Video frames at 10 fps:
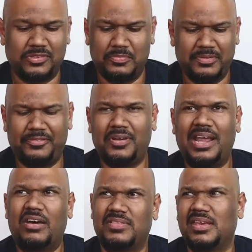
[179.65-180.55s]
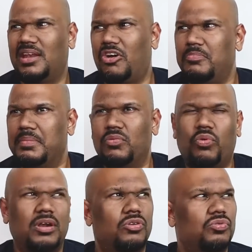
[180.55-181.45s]
So before that, I was thinking, oh, maybe
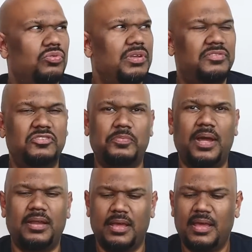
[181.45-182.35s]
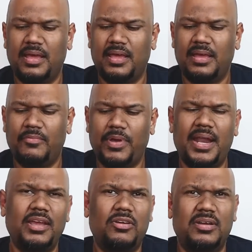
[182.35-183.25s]
one or two reasons. But
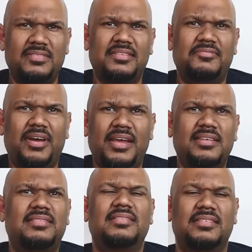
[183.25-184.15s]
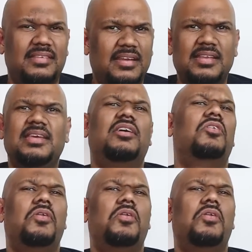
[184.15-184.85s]
when I got this device, suddenly a